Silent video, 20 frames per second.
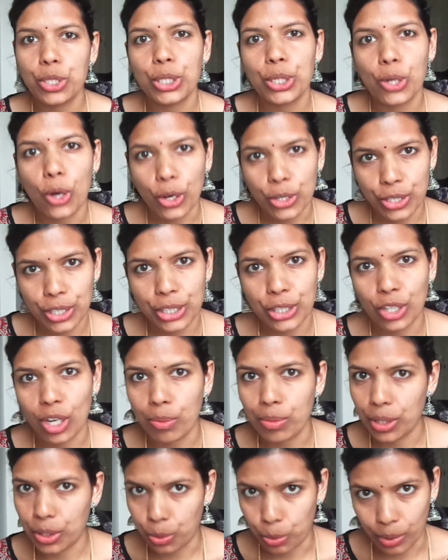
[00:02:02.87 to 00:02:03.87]
cost
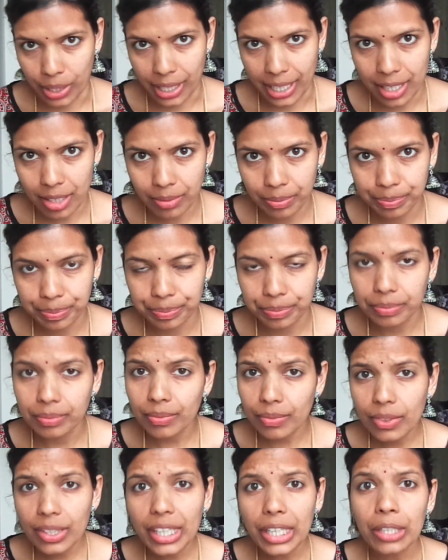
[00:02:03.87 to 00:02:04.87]
economic way,
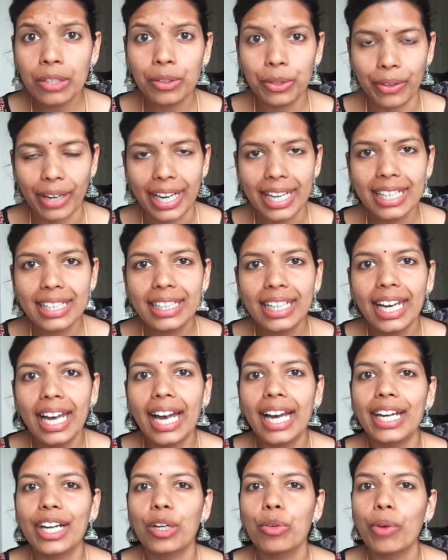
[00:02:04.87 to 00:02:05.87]
right?
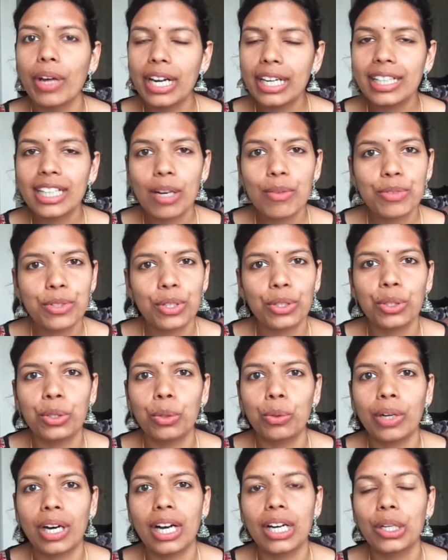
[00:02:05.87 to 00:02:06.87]
Now when it comes to
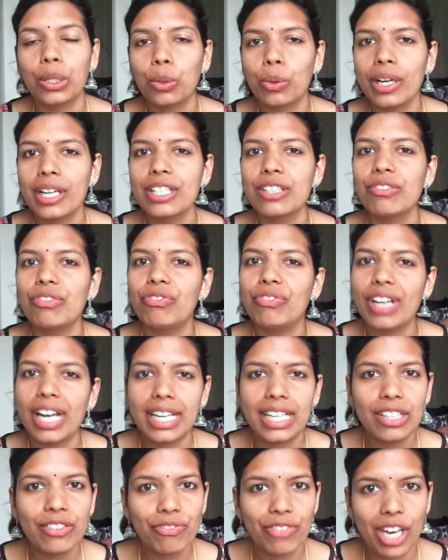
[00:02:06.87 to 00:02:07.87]
Goa, Goa is very
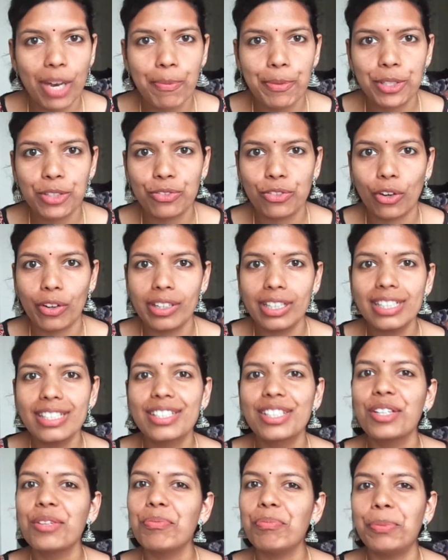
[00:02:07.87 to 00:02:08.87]
famous for its
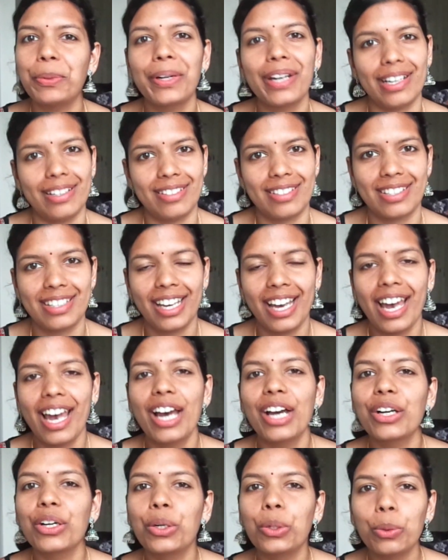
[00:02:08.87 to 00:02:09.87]
breads.
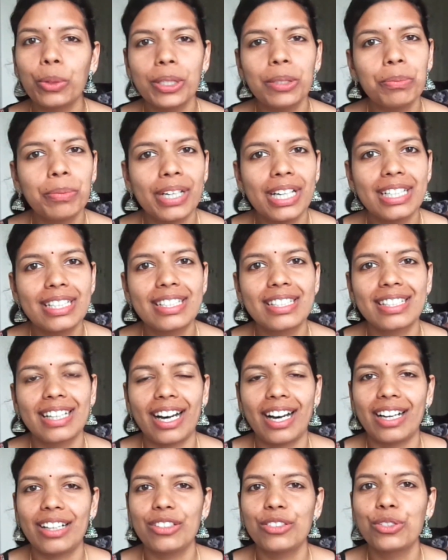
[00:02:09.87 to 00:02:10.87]
Goan breads
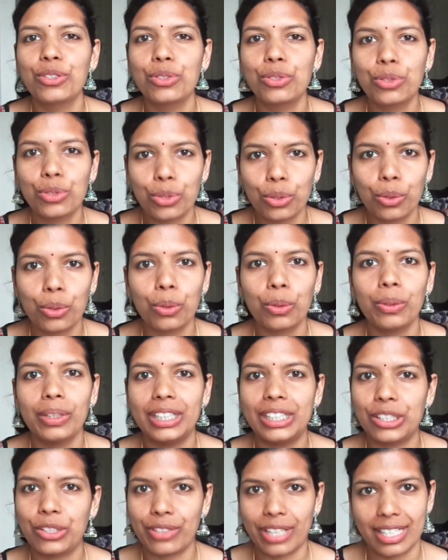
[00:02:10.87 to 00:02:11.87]
are so
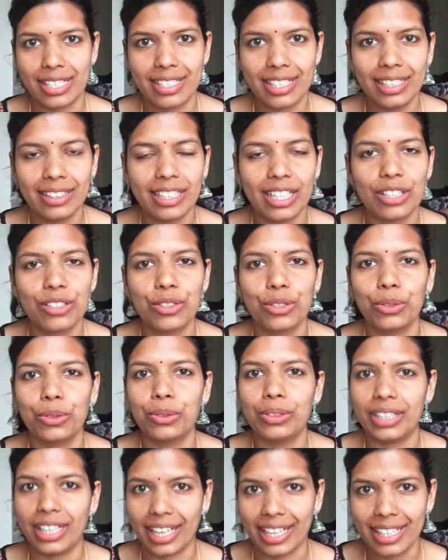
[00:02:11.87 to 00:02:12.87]
interesting, they're so
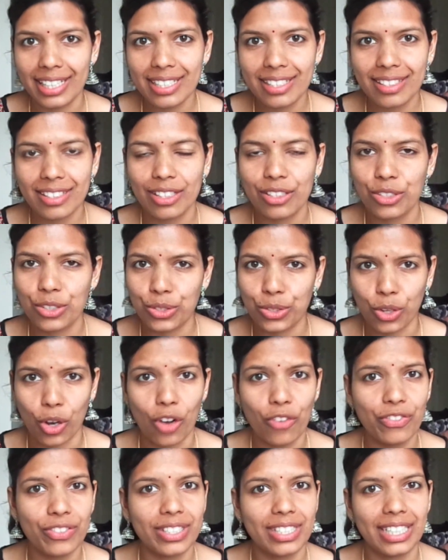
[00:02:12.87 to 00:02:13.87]
nice, soft
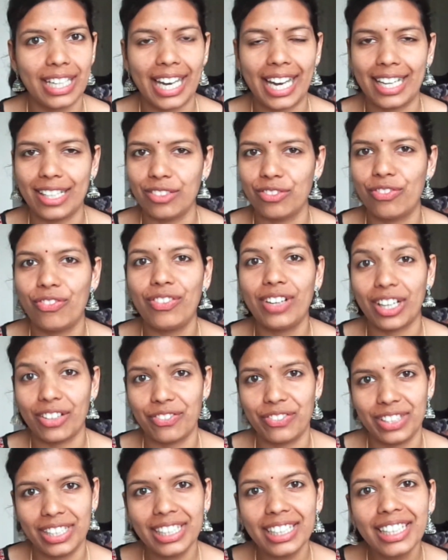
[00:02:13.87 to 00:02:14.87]
and
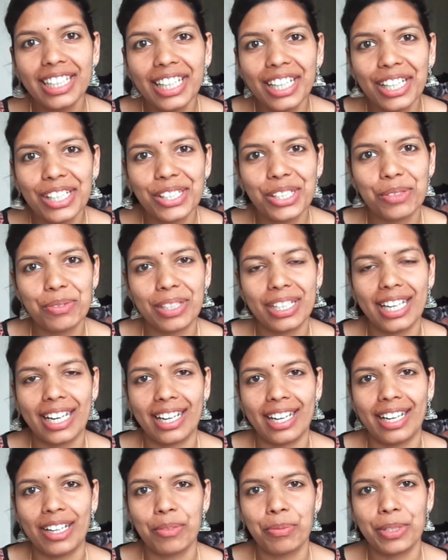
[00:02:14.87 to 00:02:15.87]
fluffy to be
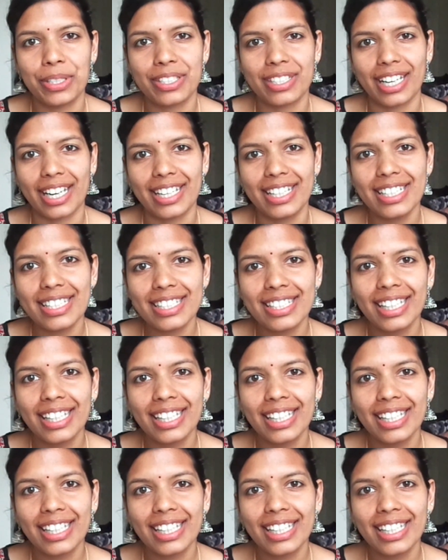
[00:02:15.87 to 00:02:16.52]
precise.